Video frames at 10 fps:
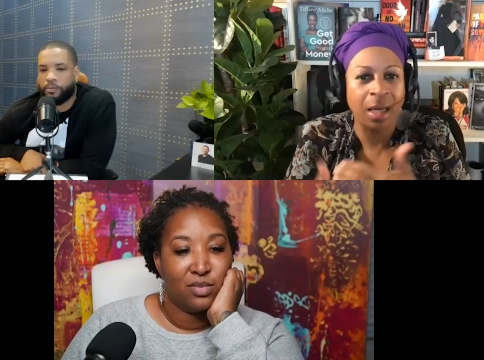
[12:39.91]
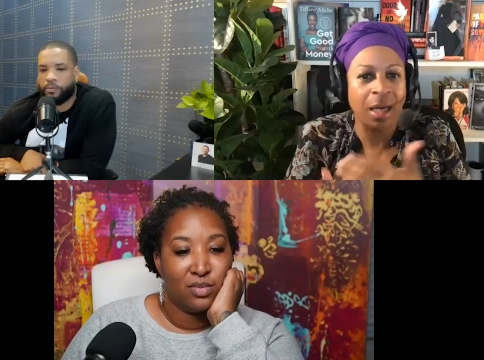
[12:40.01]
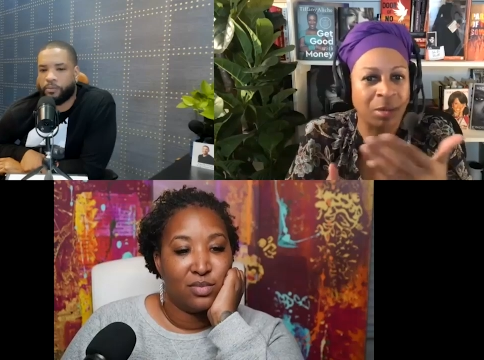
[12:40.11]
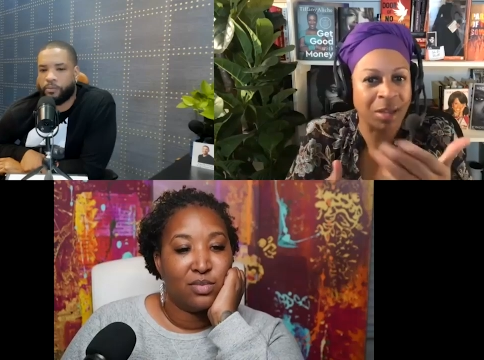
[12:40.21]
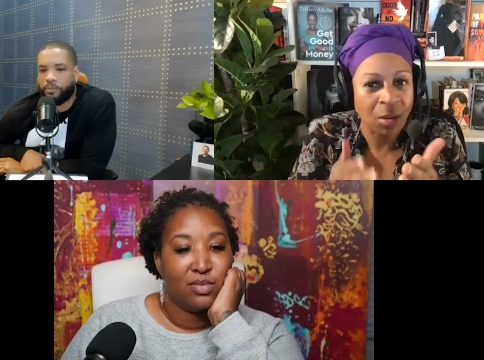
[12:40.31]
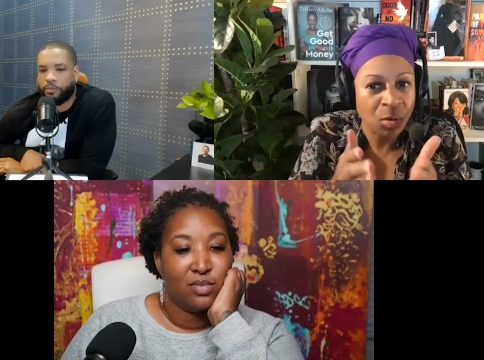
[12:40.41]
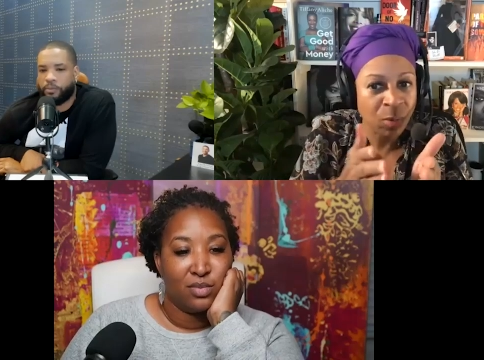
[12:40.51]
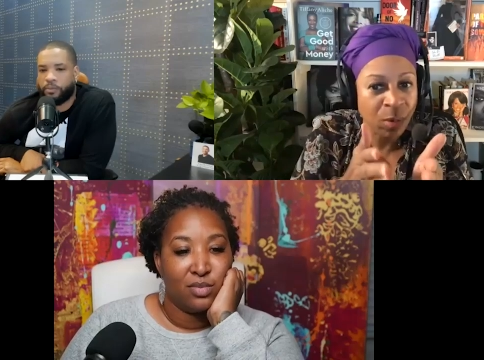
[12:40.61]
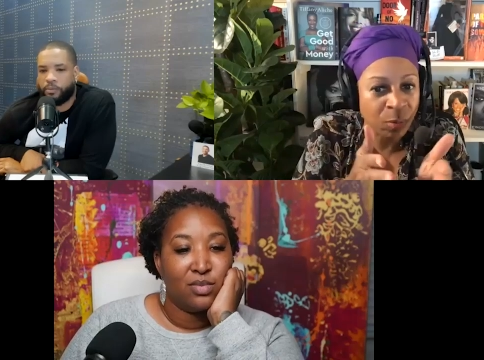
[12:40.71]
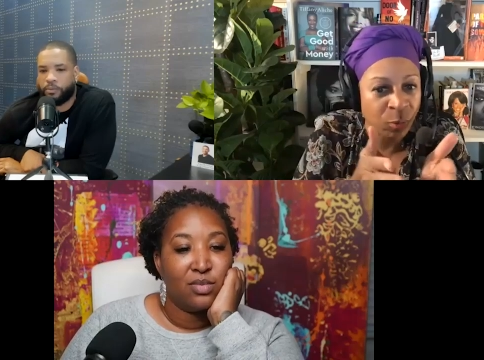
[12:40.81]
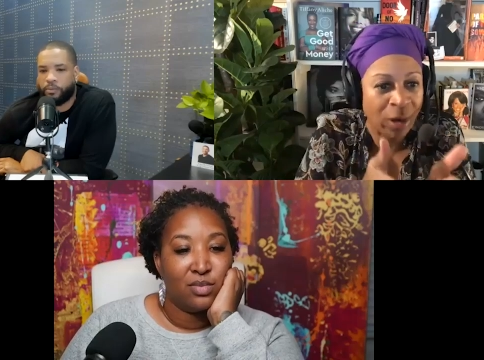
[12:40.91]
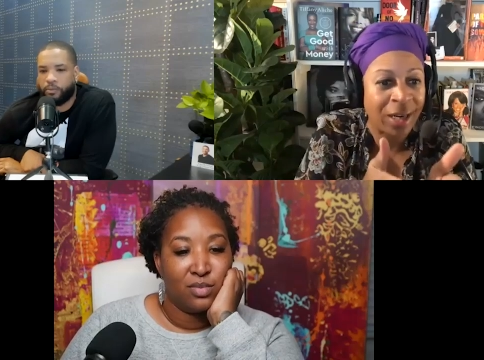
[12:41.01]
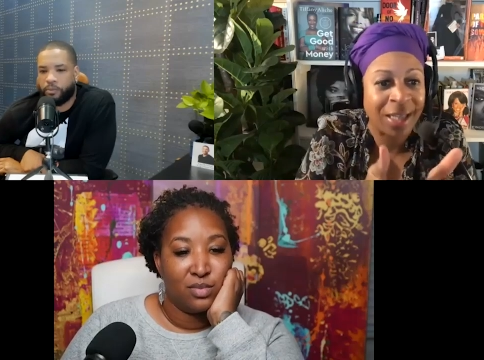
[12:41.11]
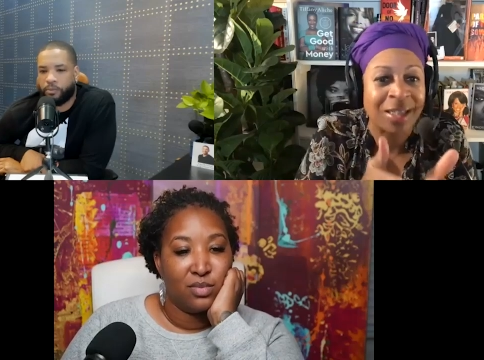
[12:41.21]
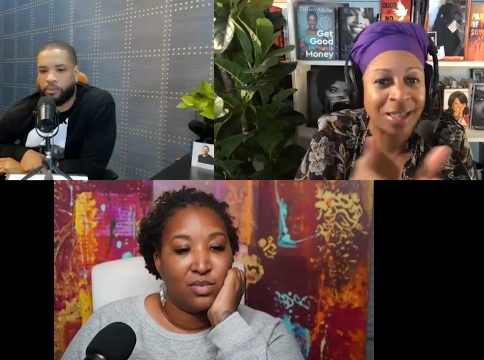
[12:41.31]
Speaker 1: And I'm still
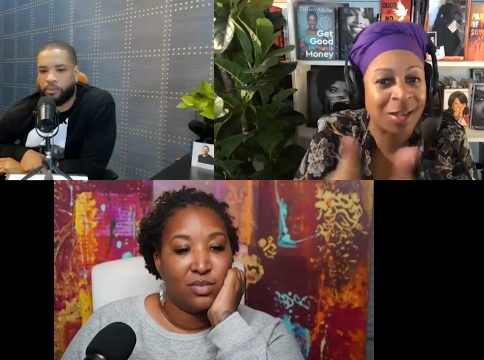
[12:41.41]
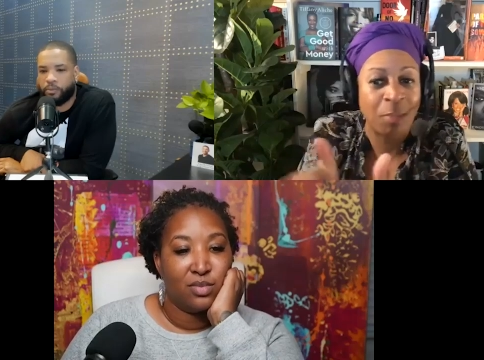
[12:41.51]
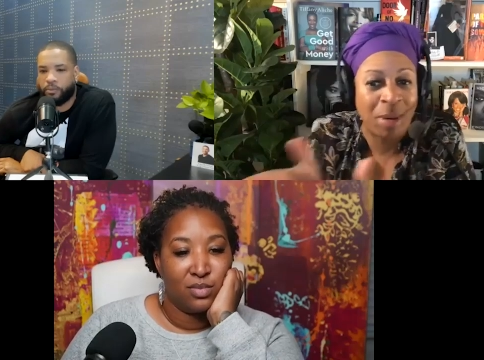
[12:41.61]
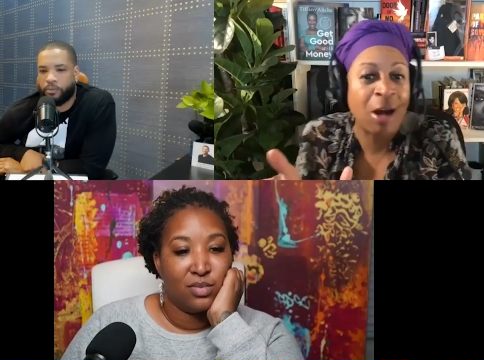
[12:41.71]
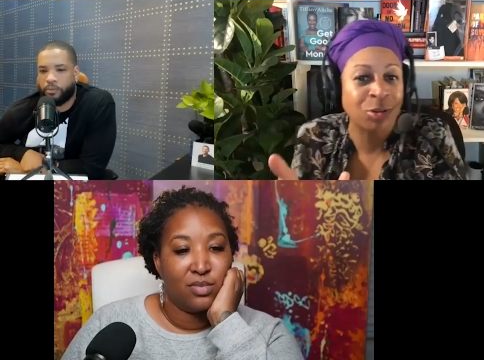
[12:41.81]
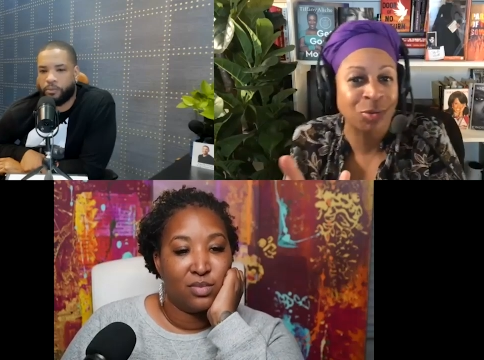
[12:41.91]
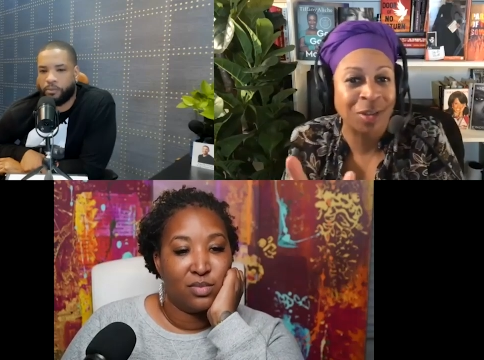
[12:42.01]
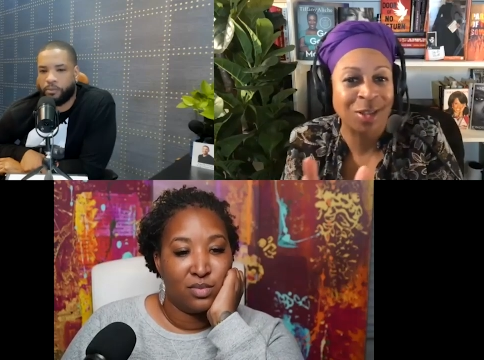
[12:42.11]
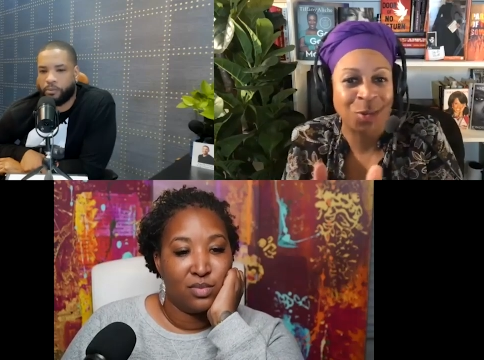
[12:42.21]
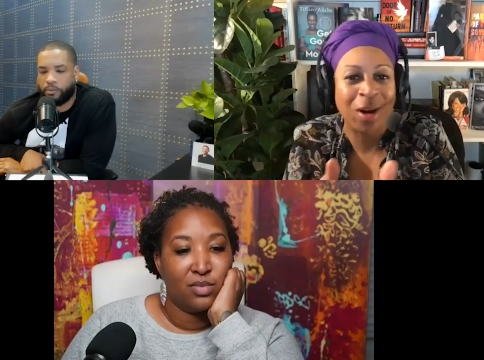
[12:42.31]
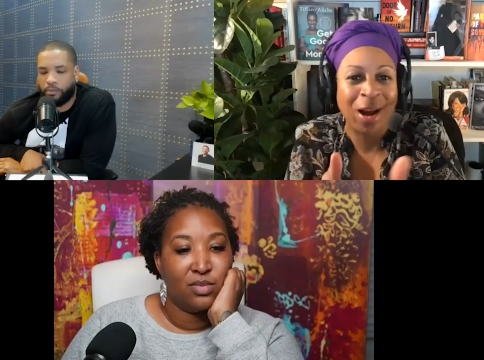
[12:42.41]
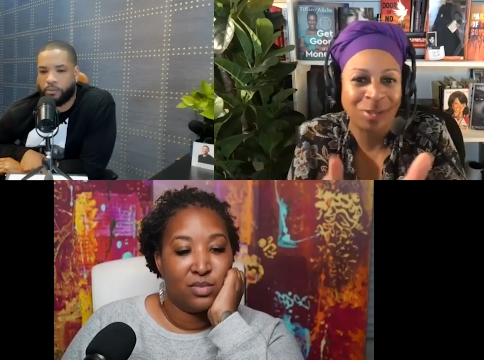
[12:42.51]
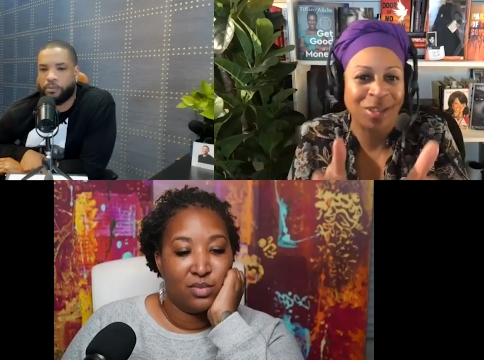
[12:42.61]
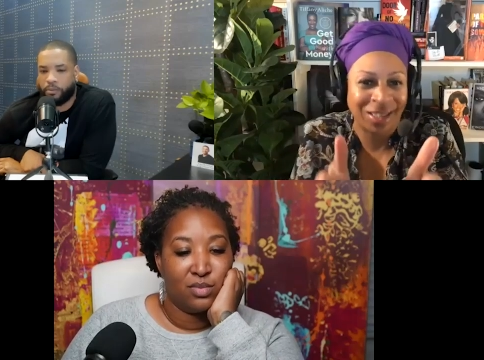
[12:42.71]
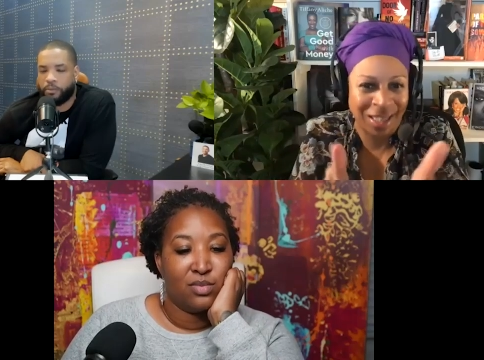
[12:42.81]
running into some boundaries
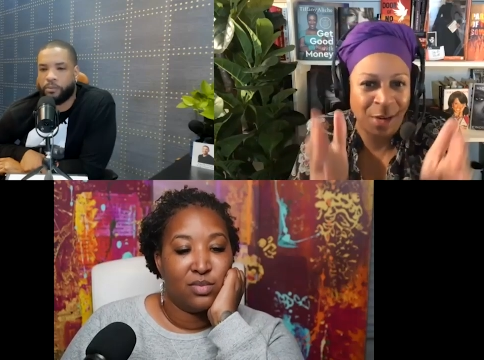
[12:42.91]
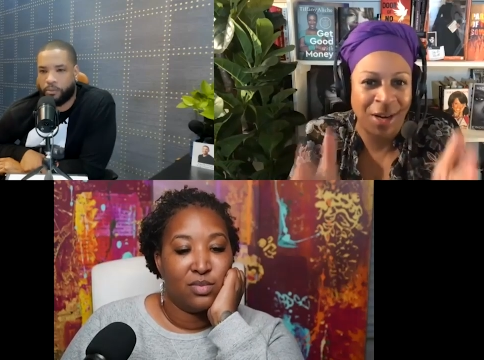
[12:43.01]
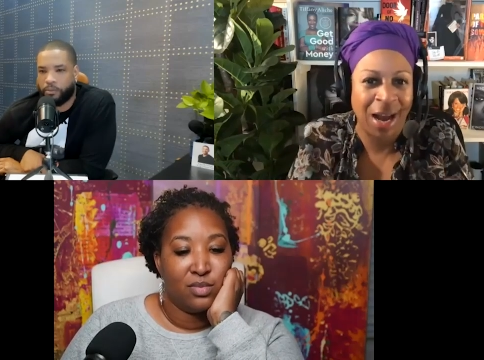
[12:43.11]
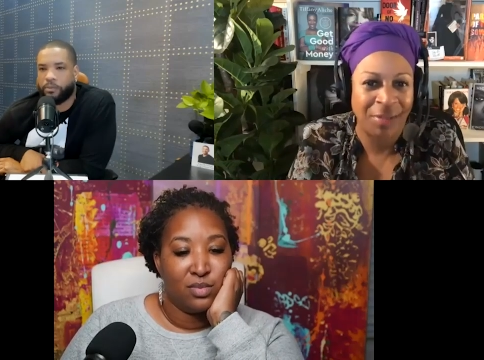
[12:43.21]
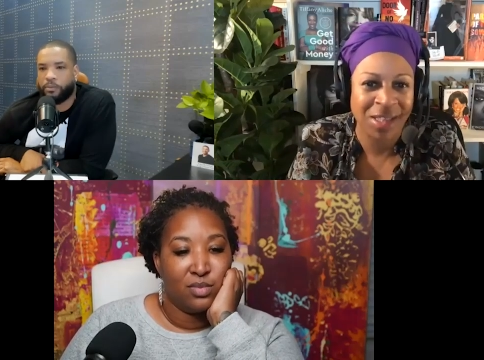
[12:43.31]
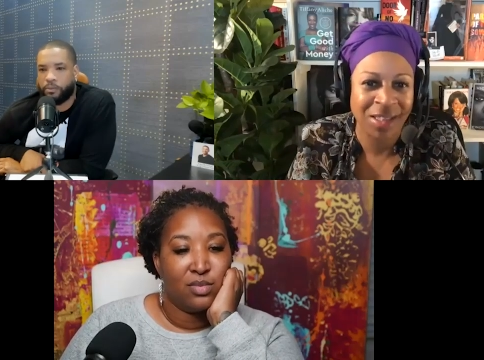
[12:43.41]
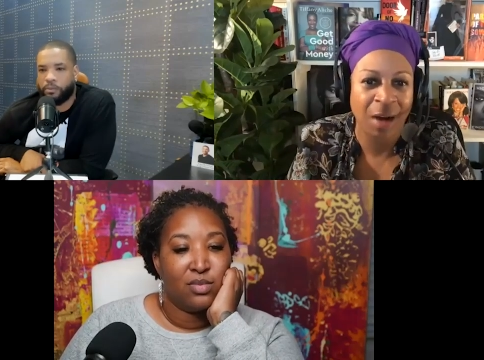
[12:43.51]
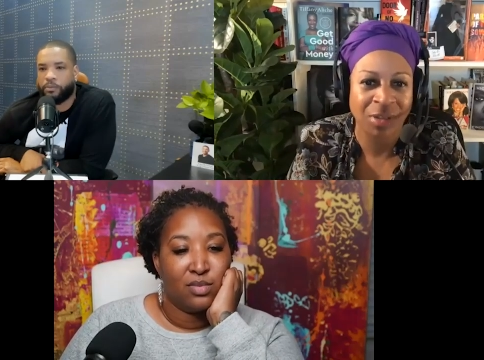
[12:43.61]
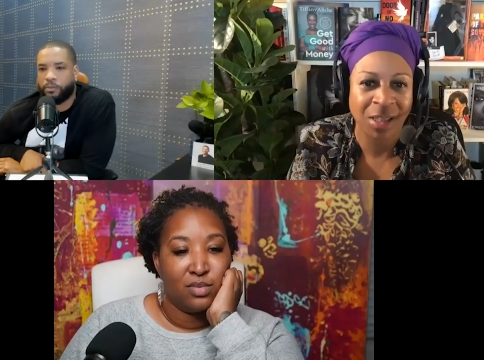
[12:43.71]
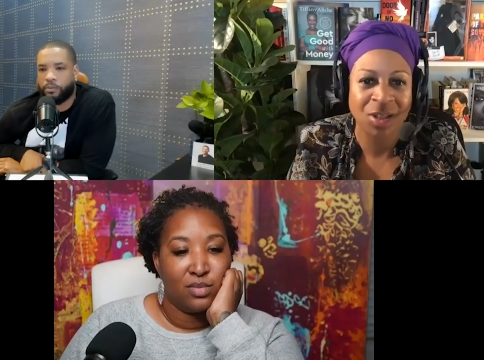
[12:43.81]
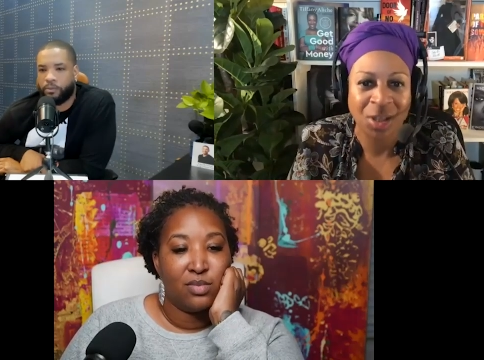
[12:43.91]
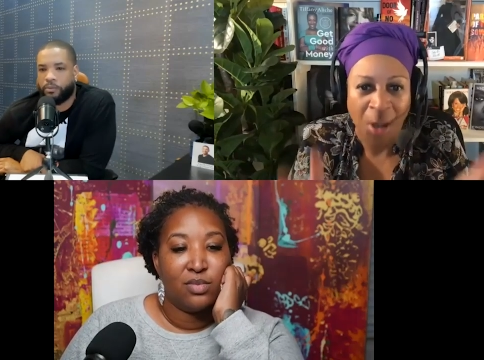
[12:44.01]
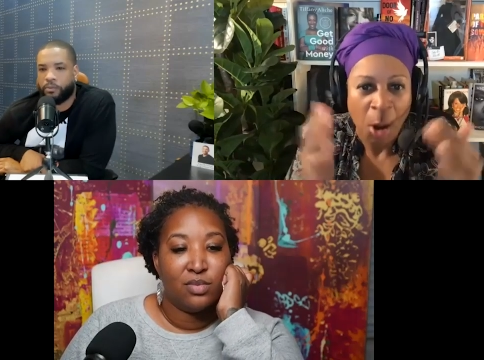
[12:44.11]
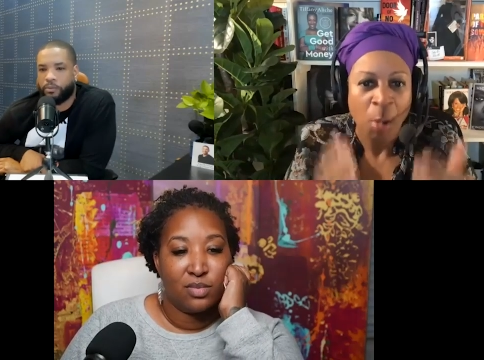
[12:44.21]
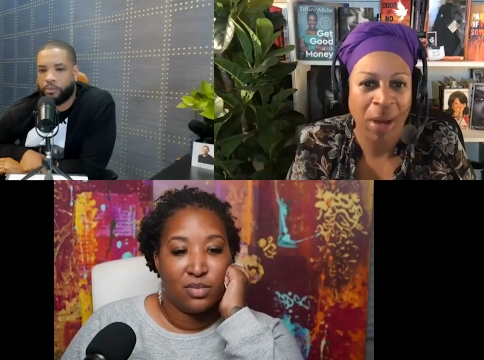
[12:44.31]
around just even having this conversation,